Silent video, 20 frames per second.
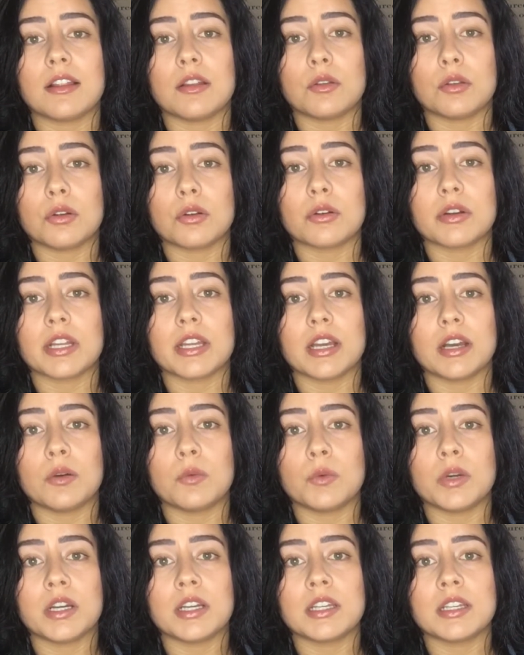the L'Oreal
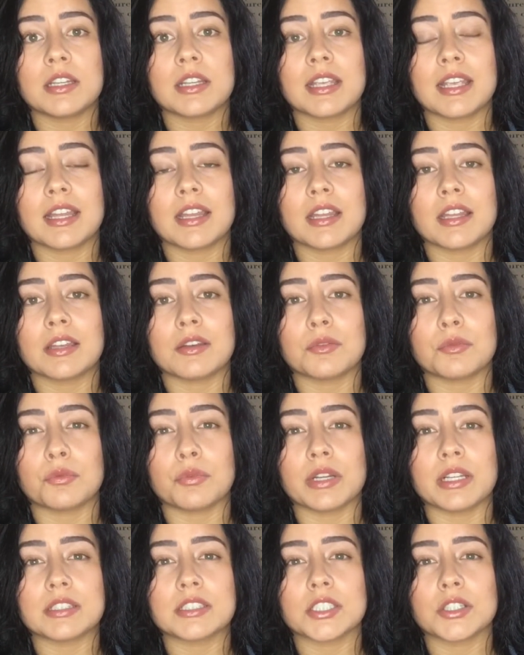one can
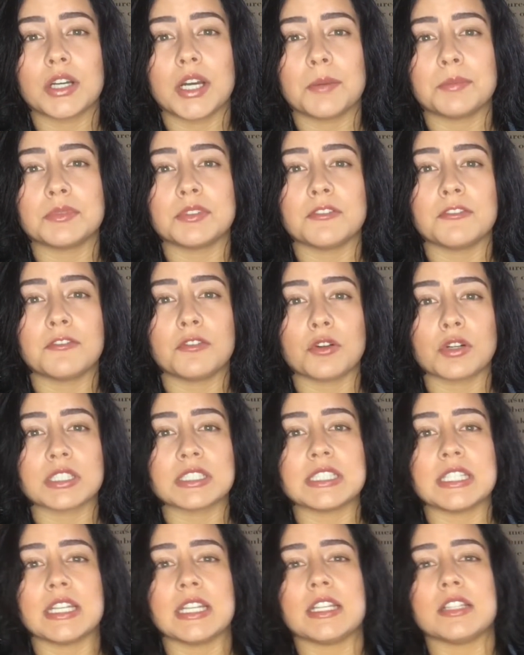retail up to
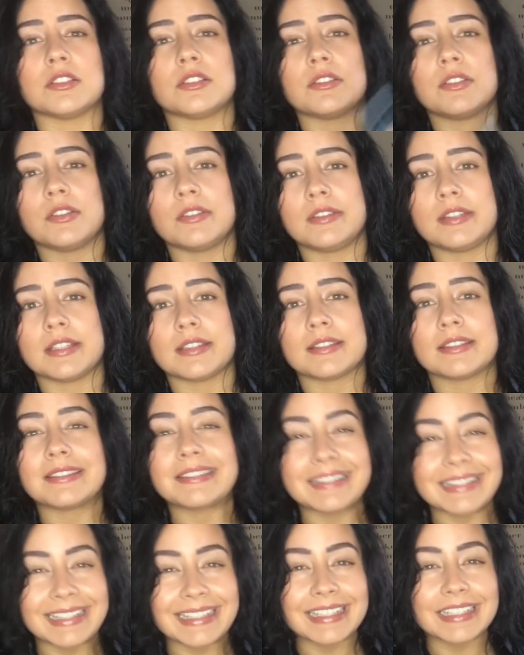$14 to
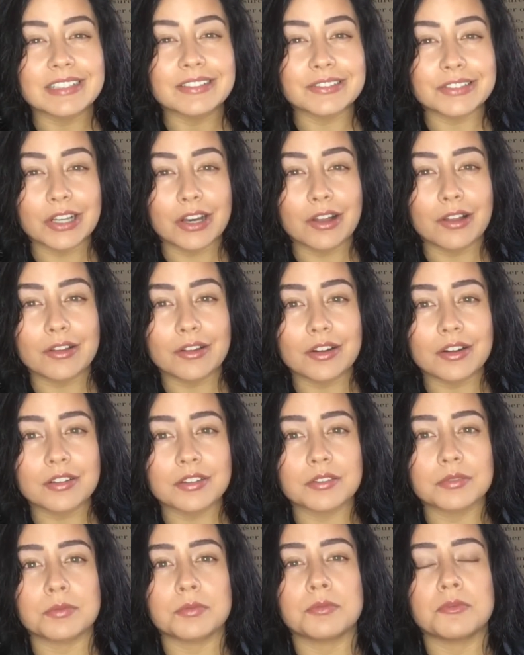
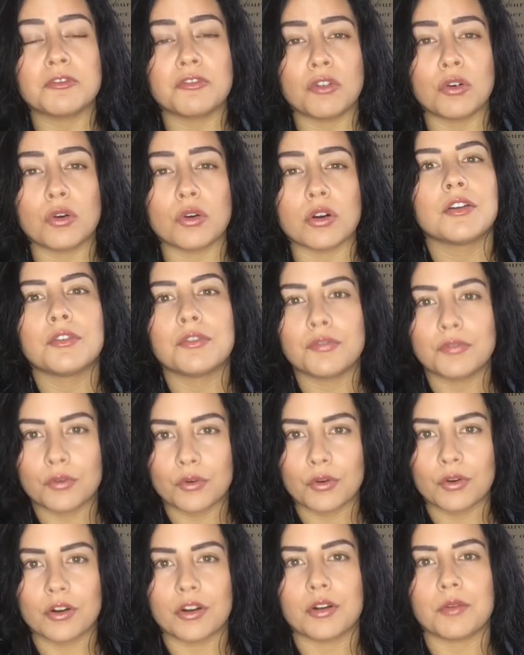$16 for
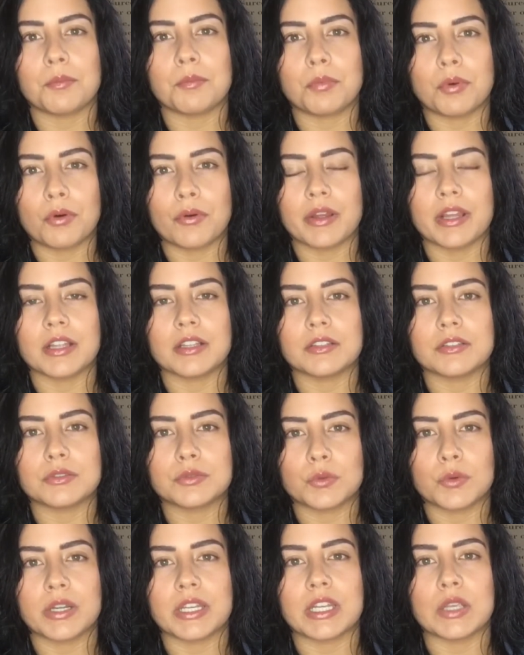
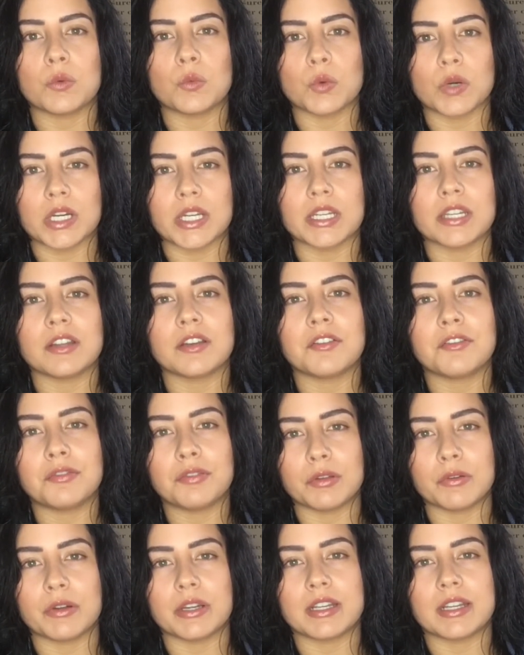4.21
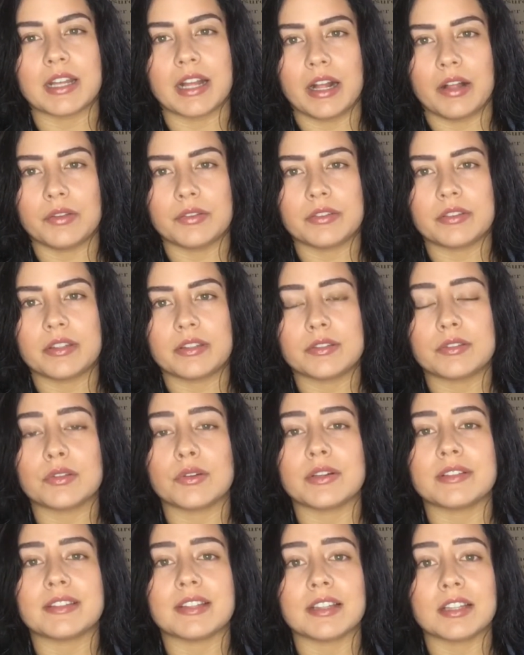fluid ounces.
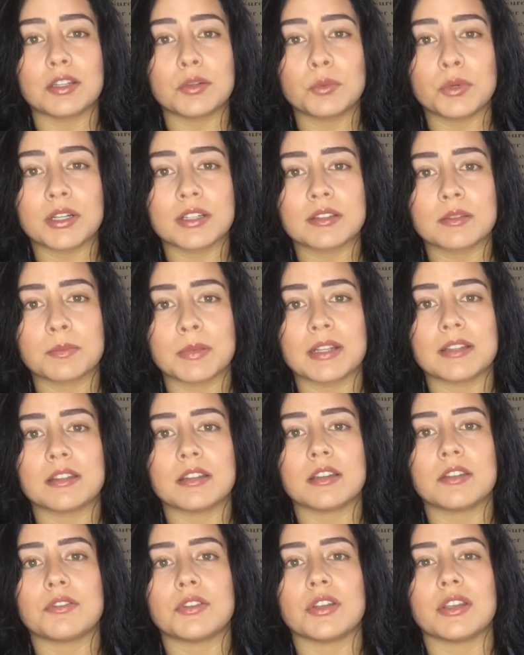So it's a little more
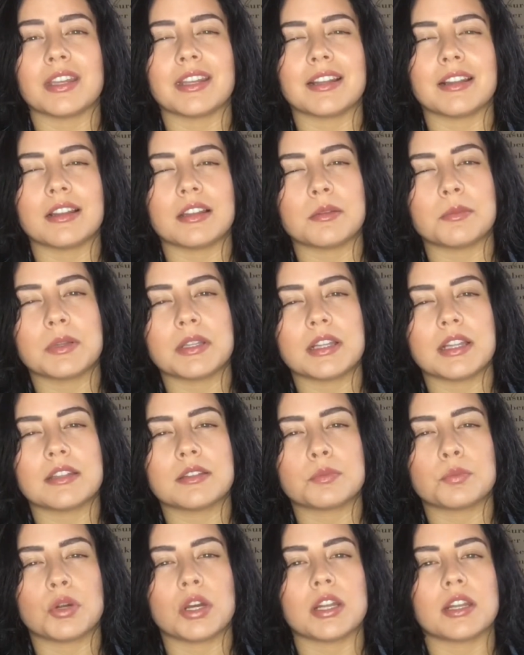expensive and you get a little bit
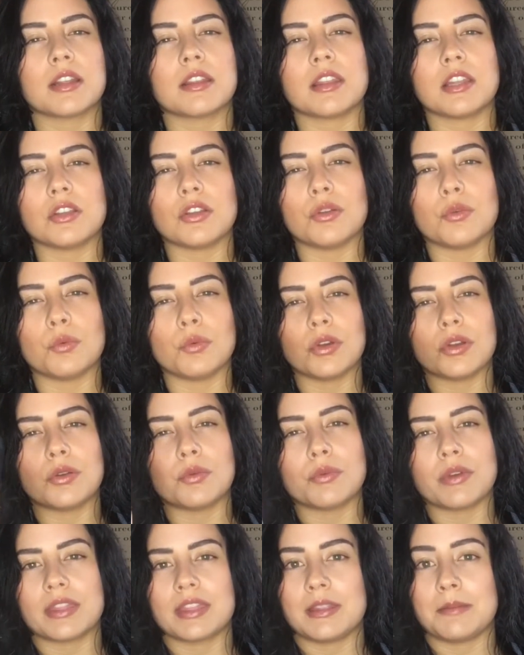less product than you
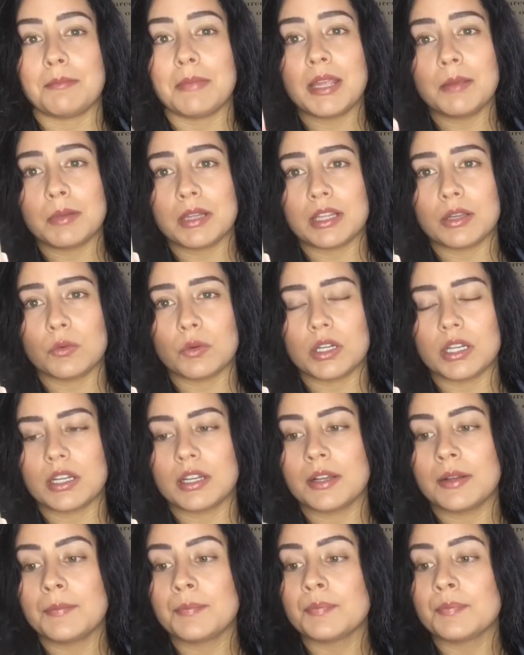would with the Maybelline one,